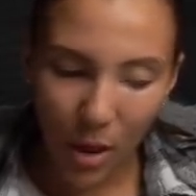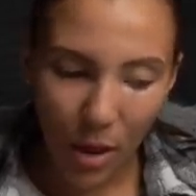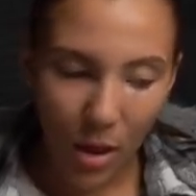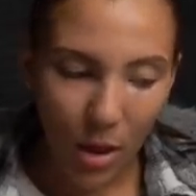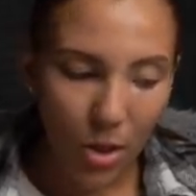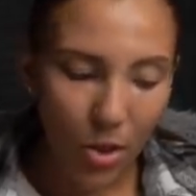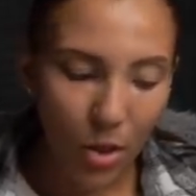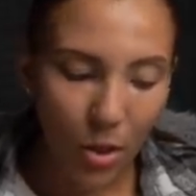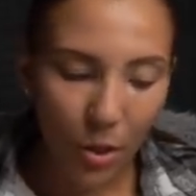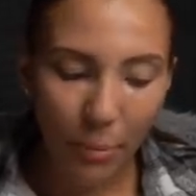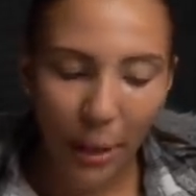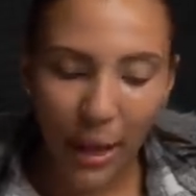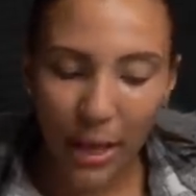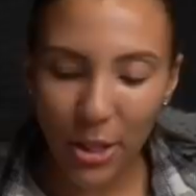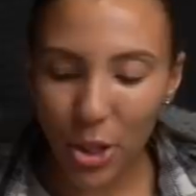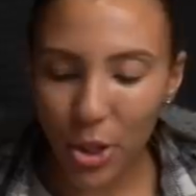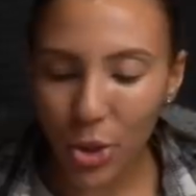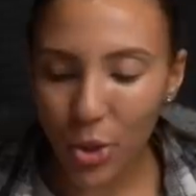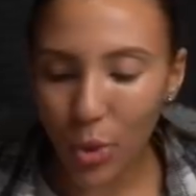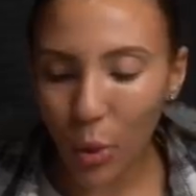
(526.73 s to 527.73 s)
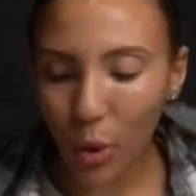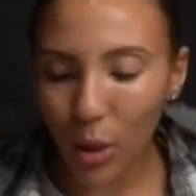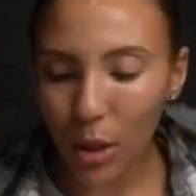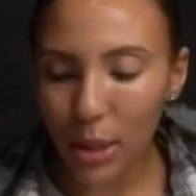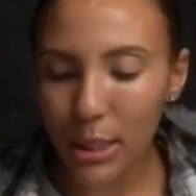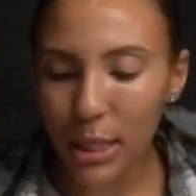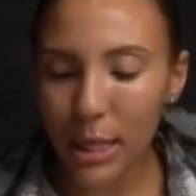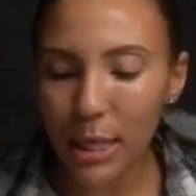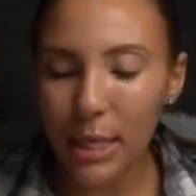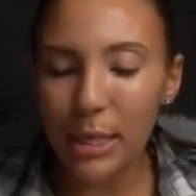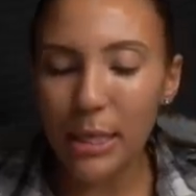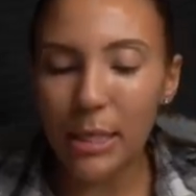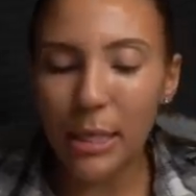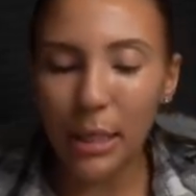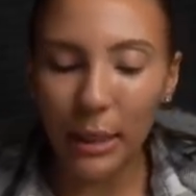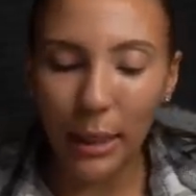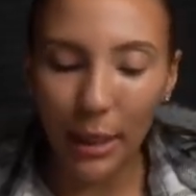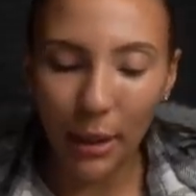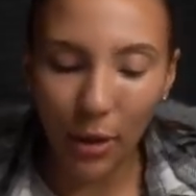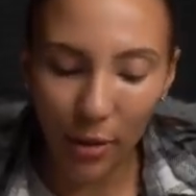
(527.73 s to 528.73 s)
So the Page of Swords is
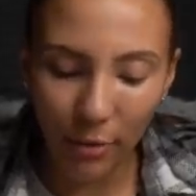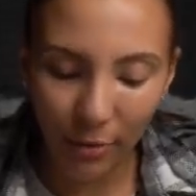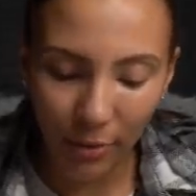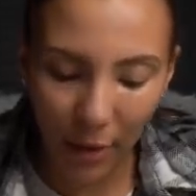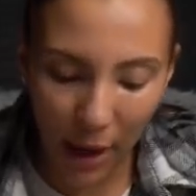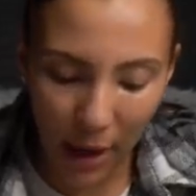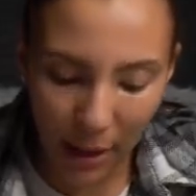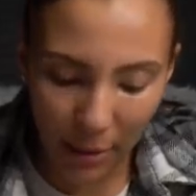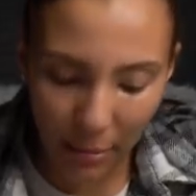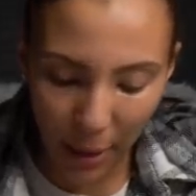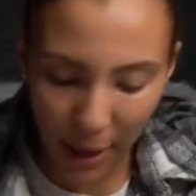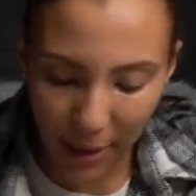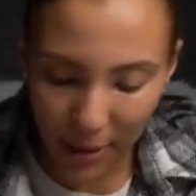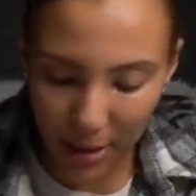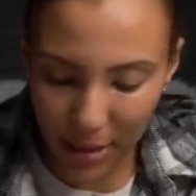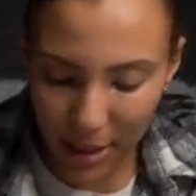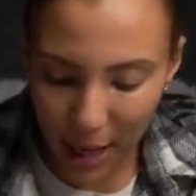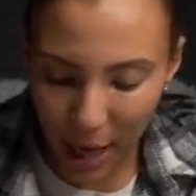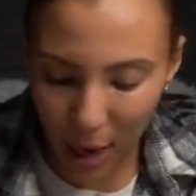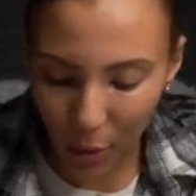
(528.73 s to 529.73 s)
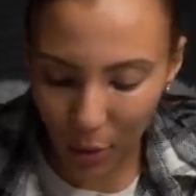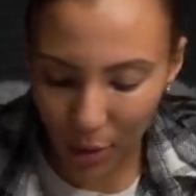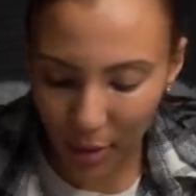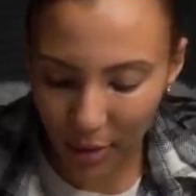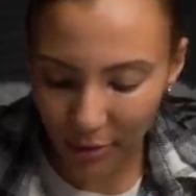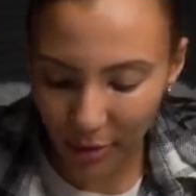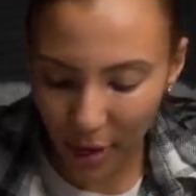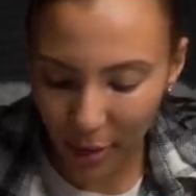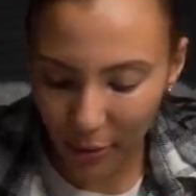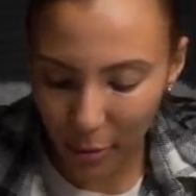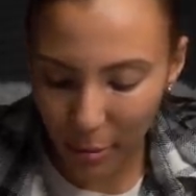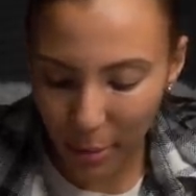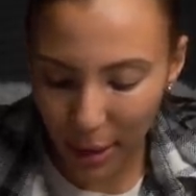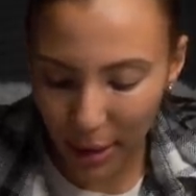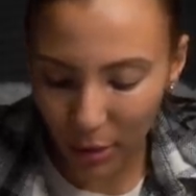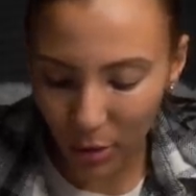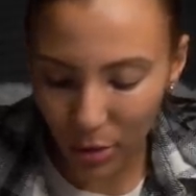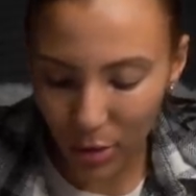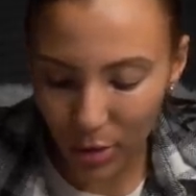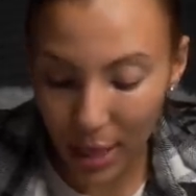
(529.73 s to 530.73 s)
clarified by the Tower, the 5 of
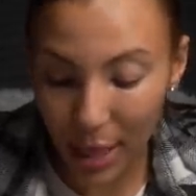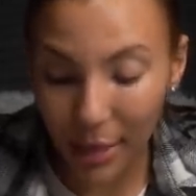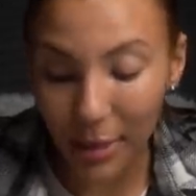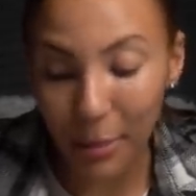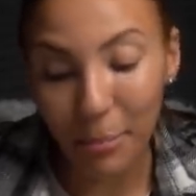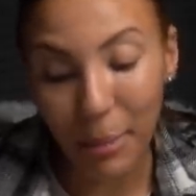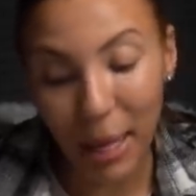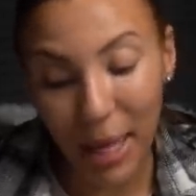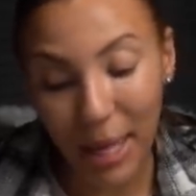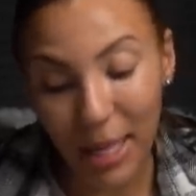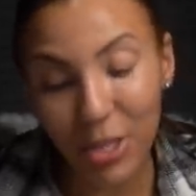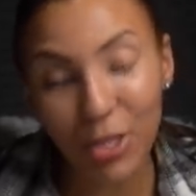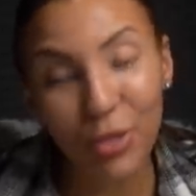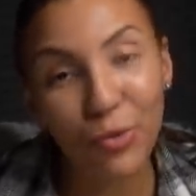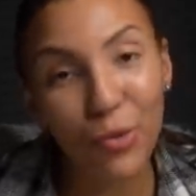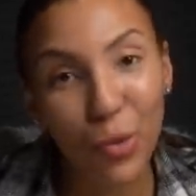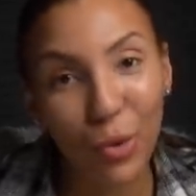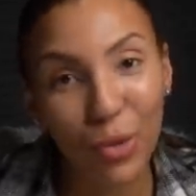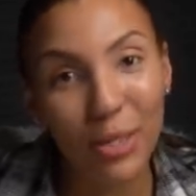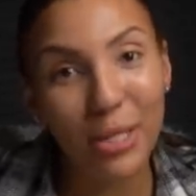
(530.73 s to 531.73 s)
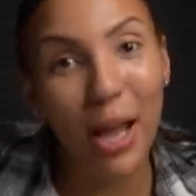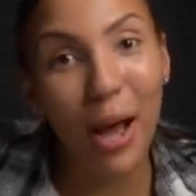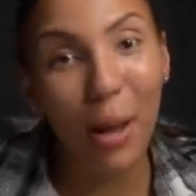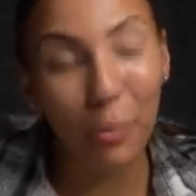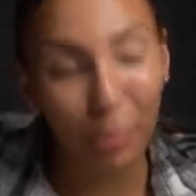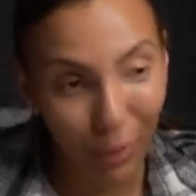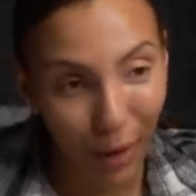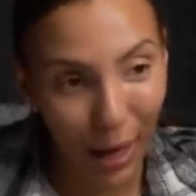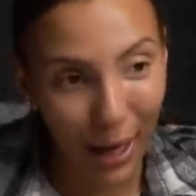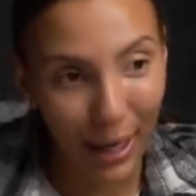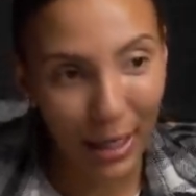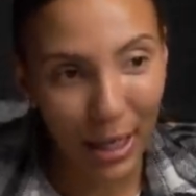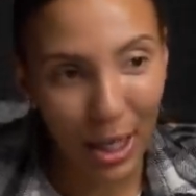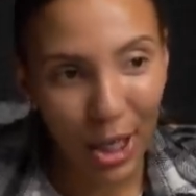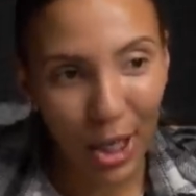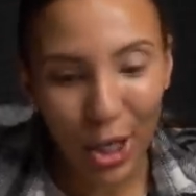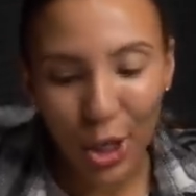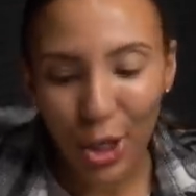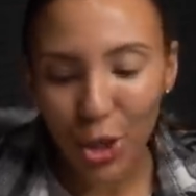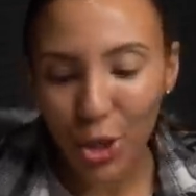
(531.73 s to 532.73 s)
Pentacles, and the Page of Swords upright.
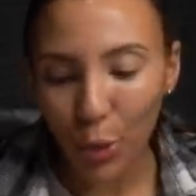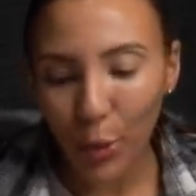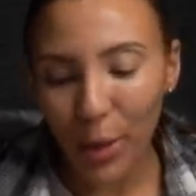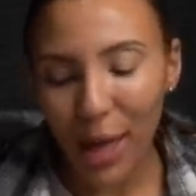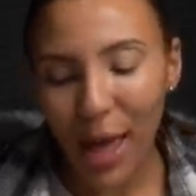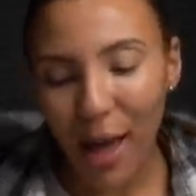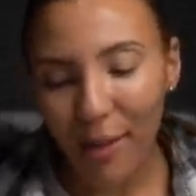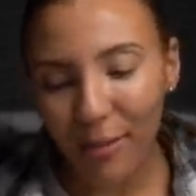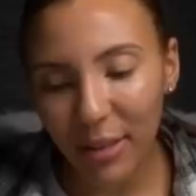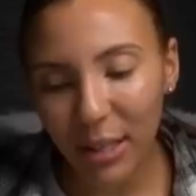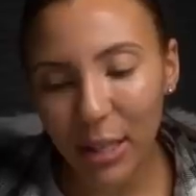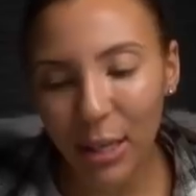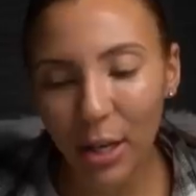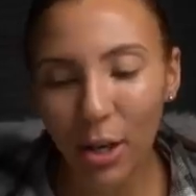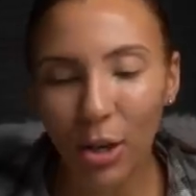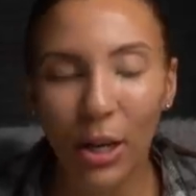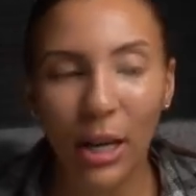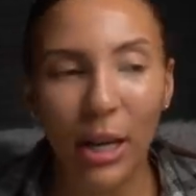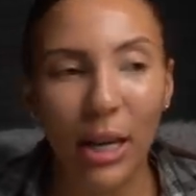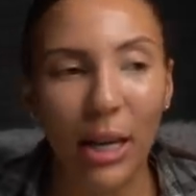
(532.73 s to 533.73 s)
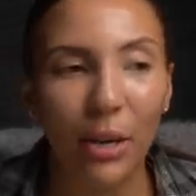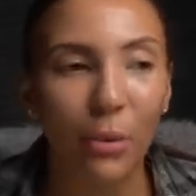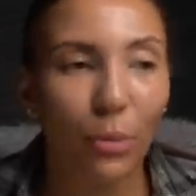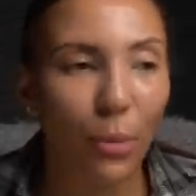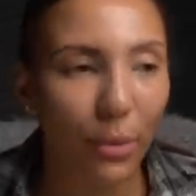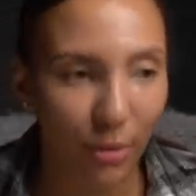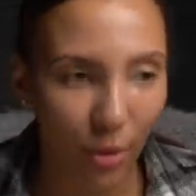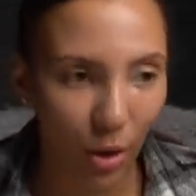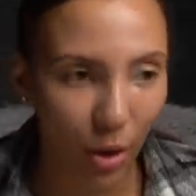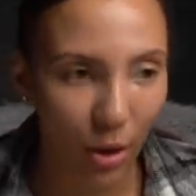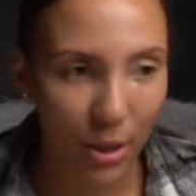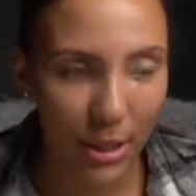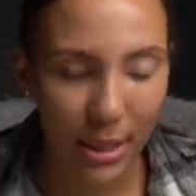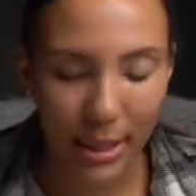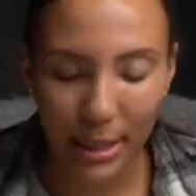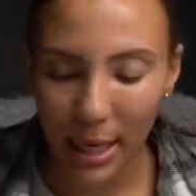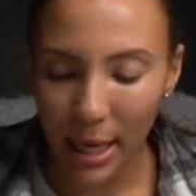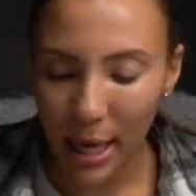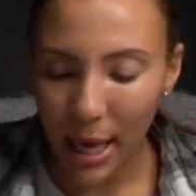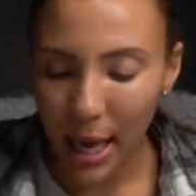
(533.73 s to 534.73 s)
So we have it here in
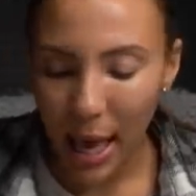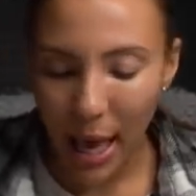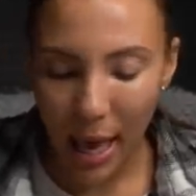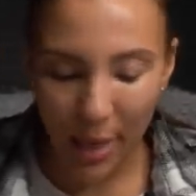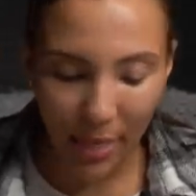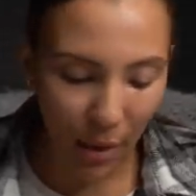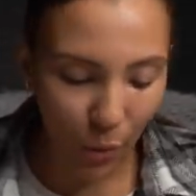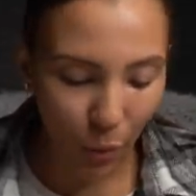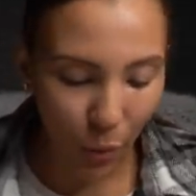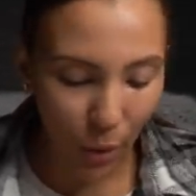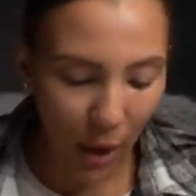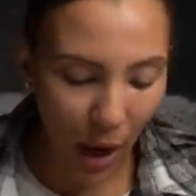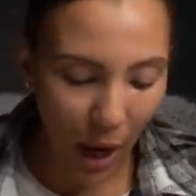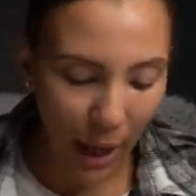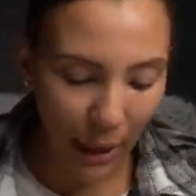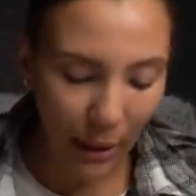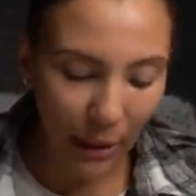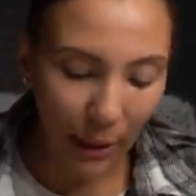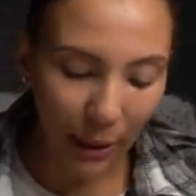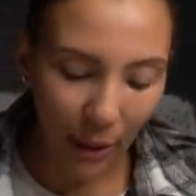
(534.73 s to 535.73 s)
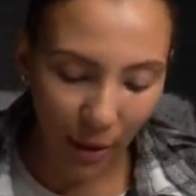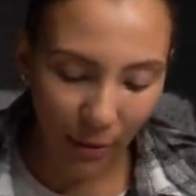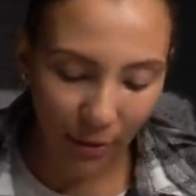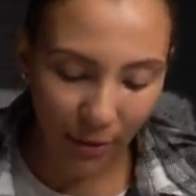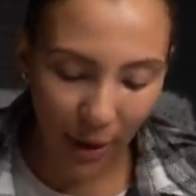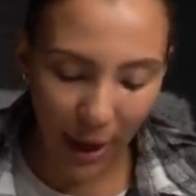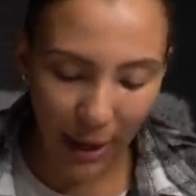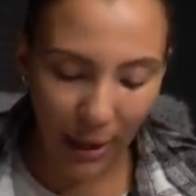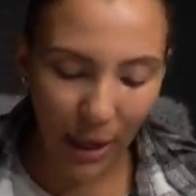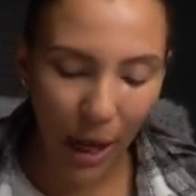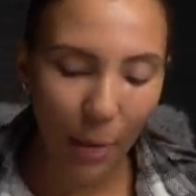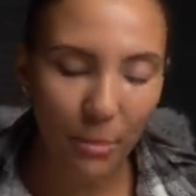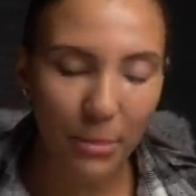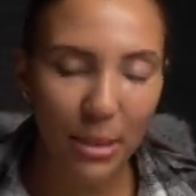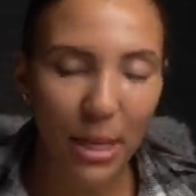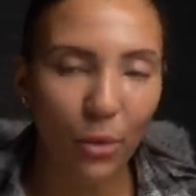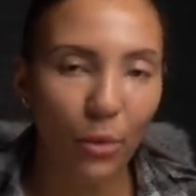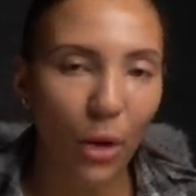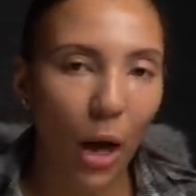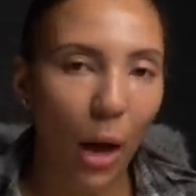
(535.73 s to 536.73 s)
reverse. And then when I clarify, it comes
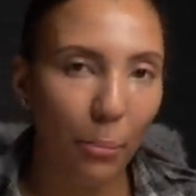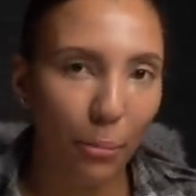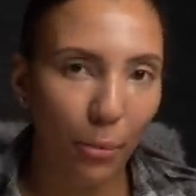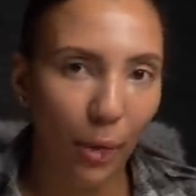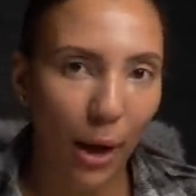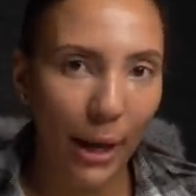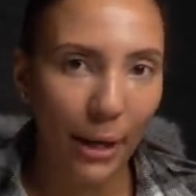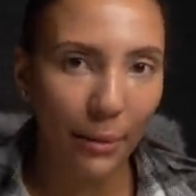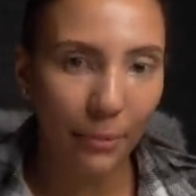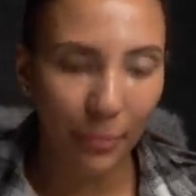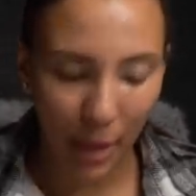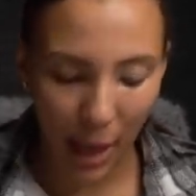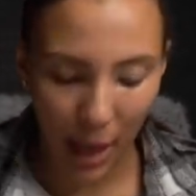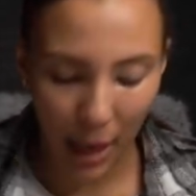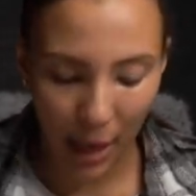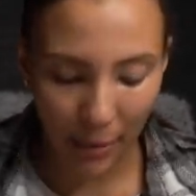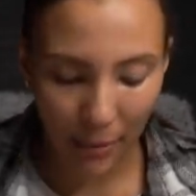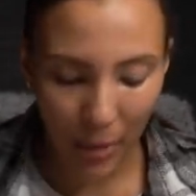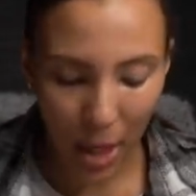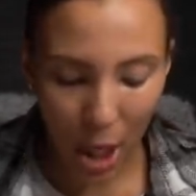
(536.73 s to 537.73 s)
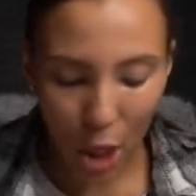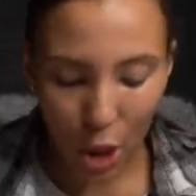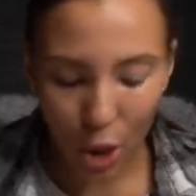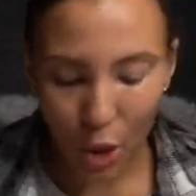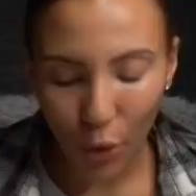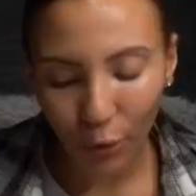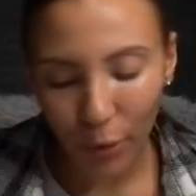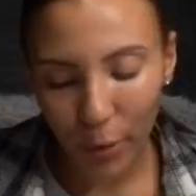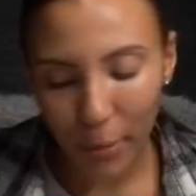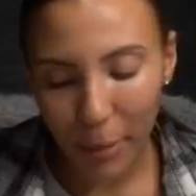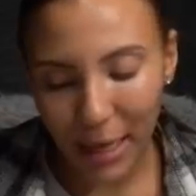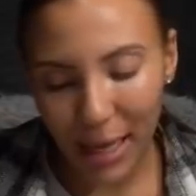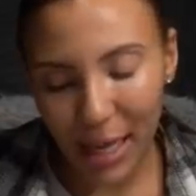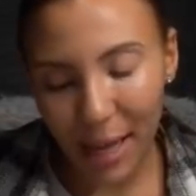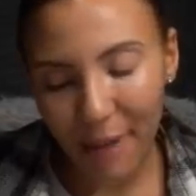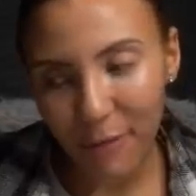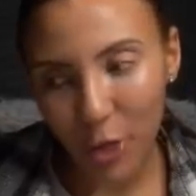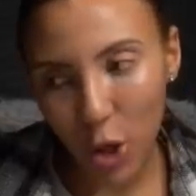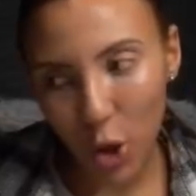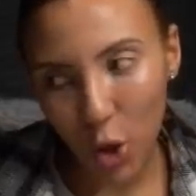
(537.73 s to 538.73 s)
out upright, okay? So for many
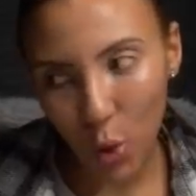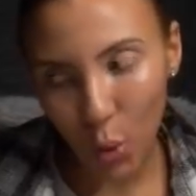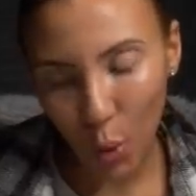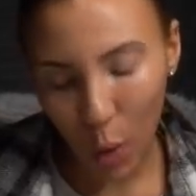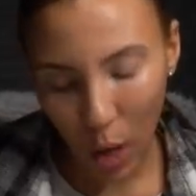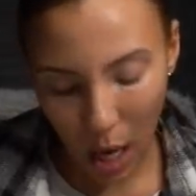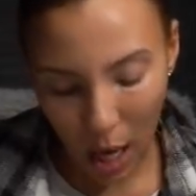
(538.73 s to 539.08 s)
of you,